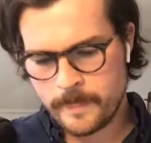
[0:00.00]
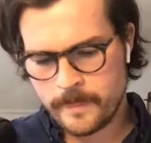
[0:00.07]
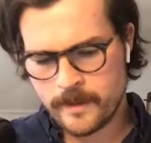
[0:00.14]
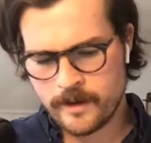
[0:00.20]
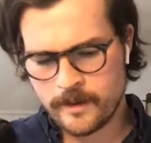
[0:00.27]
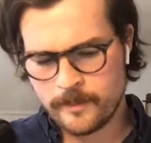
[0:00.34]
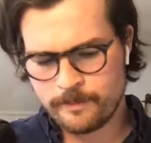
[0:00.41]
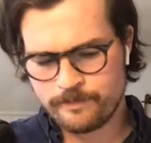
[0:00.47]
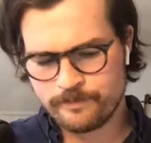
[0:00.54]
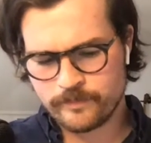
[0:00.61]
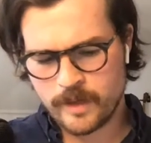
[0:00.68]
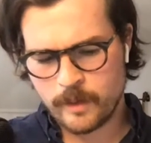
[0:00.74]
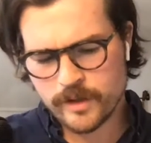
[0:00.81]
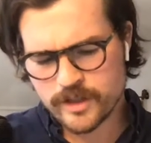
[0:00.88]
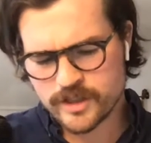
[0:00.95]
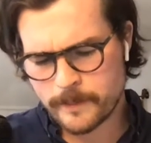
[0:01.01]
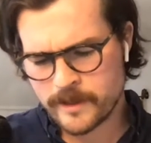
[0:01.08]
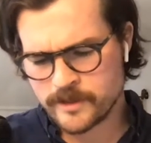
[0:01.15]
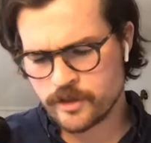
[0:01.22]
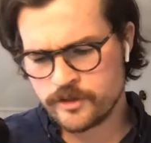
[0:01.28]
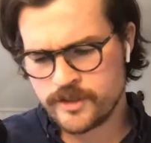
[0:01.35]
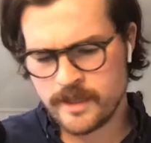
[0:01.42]
um, it really just
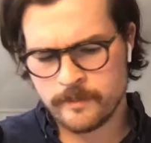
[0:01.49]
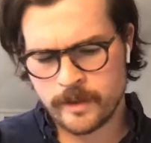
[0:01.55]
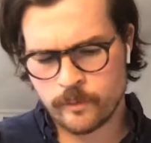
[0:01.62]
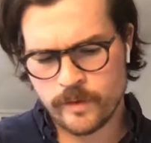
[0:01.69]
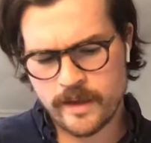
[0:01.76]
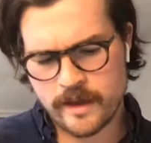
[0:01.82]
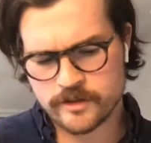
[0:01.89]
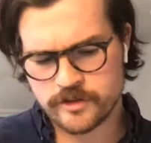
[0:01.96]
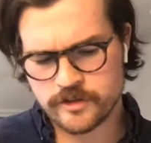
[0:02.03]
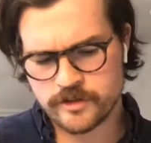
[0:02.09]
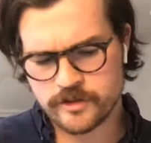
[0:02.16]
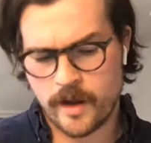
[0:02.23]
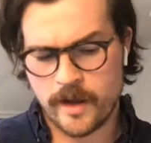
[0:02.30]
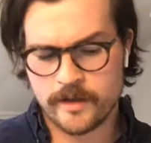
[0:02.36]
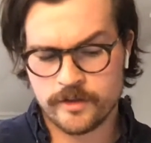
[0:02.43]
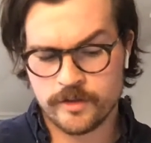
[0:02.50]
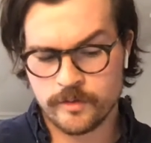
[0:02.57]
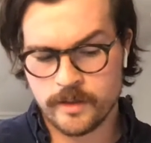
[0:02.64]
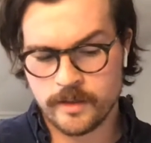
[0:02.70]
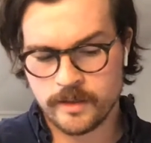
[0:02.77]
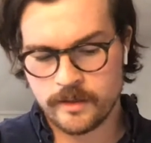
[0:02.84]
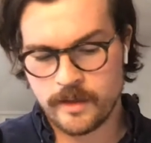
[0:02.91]
depends on your team. Like we actually tried
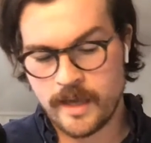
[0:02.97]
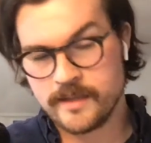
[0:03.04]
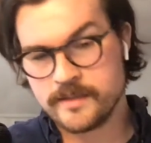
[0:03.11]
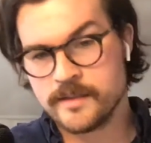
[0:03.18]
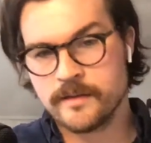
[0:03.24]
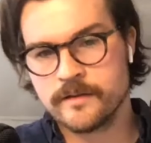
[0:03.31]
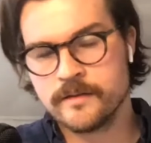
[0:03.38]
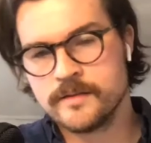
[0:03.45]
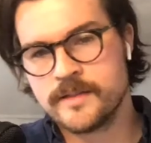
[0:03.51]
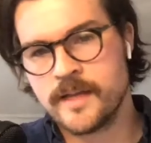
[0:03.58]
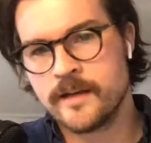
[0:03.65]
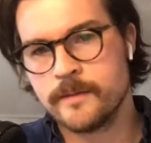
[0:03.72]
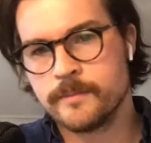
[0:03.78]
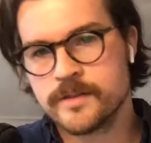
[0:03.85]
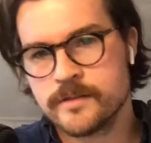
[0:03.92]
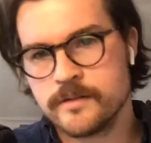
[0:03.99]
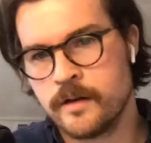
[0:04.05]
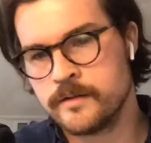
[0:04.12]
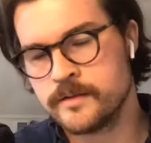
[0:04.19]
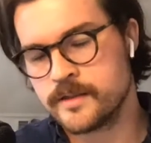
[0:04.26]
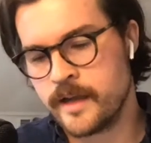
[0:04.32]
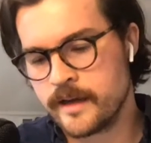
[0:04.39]
doing async standups
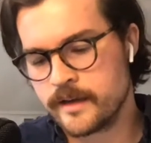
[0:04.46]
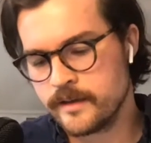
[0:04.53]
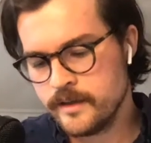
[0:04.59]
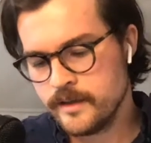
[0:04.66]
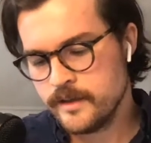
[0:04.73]
on Slack,